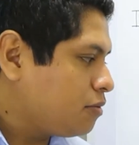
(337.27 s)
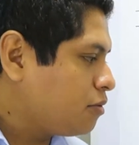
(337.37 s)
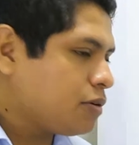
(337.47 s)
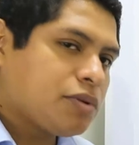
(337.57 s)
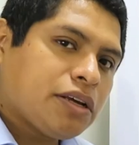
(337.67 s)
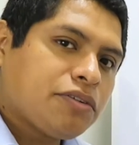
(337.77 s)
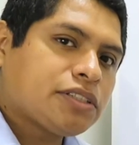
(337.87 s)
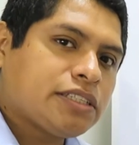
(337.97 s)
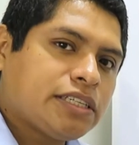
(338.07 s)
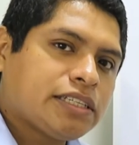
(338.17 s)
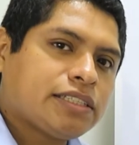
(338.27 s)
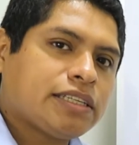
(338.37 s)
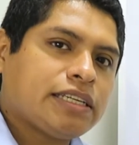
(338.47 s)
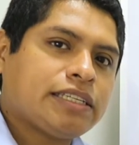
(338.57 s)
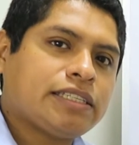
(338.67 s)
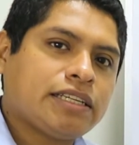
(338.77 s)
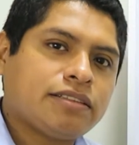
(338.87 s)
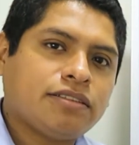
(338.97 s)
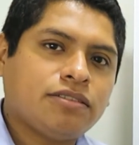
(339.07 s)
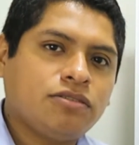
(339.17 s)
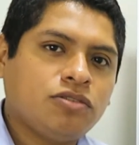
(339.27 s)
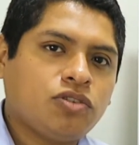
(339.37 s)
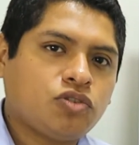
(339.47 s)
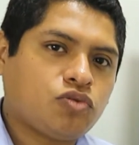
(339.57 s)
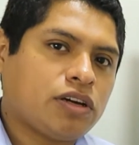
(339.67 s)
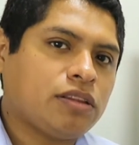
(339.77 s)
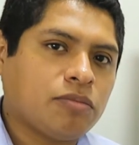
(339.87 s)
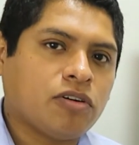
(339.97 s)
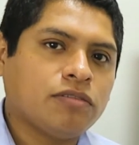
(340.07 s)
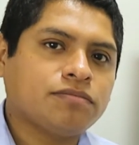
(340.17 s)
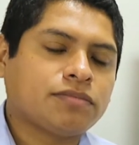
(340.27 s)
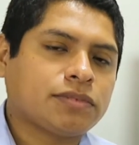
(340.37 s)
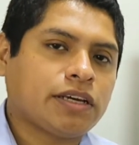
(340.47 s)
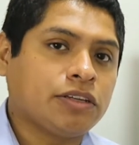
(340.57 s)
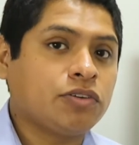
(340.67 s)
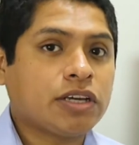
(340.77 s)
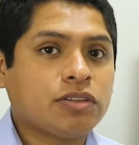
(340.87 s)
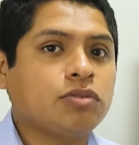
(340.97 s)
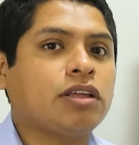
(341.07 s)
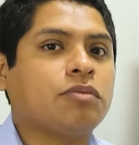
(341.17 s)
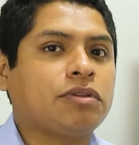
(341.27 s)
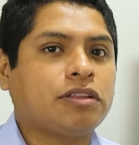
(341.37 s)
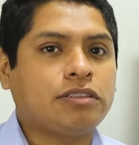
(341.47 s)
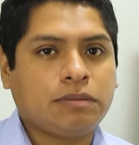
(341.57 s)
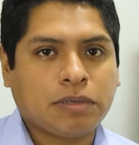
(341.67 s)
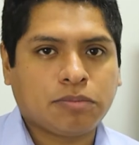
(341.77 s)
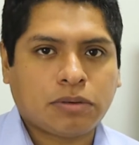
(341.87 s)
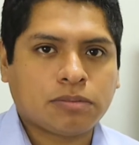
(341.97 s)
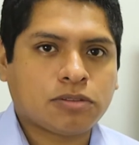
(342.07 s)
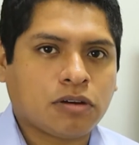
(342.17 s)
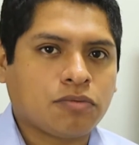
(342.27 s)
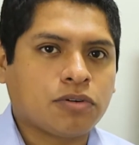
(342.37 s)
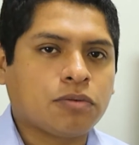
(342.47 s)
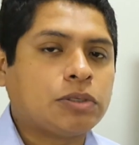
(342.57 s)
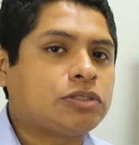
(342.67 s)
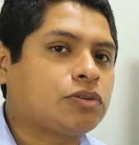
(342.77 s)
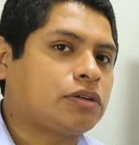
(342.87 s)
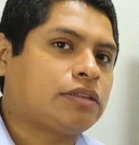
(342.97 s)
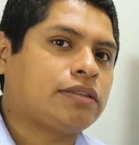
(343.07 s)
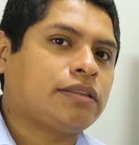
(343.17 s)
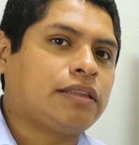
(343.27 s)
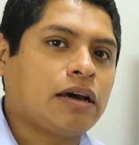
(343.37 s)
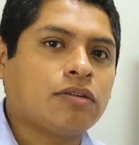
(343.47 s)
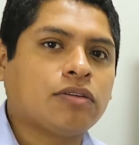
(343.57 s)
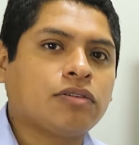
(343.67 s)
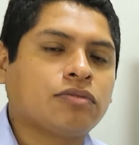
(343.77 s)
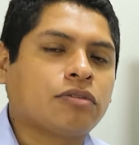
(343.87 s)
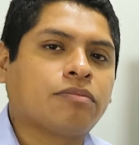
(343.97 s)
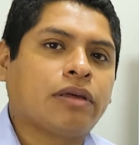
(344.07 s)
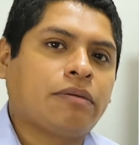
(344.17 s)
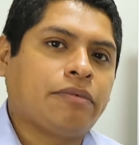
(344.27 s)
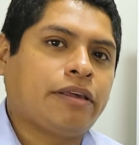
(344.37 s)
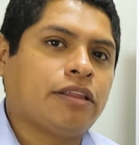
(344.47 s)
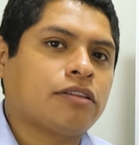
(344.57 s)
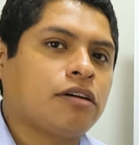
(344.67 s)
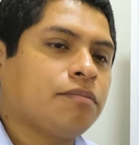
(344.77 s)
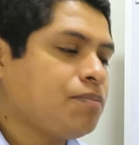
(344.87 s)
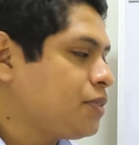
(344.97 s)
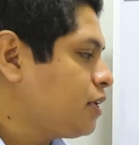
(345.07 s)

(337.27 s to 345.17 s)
What I would suggest is that you try them all, and you can do that with the GMAT prep software, which you can download from mba.com,